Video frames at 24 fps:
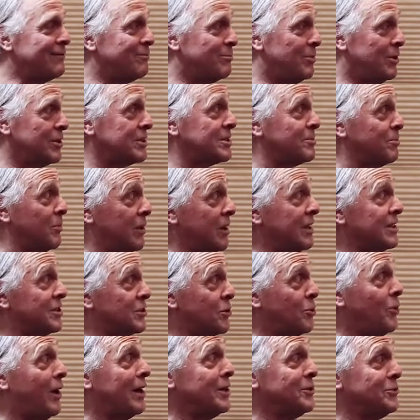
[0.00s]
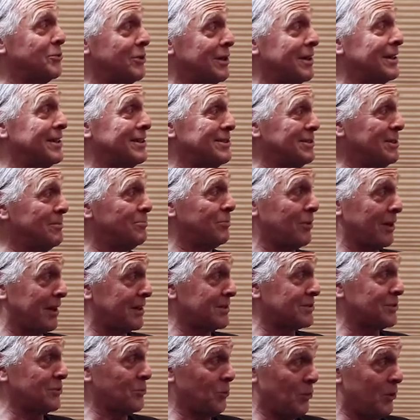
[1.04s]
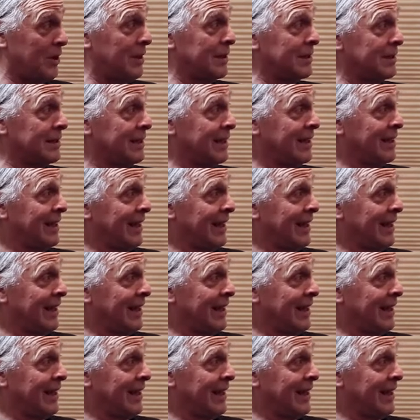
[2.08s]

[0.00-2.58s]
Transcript: books, but it's quadrilogy plus 1.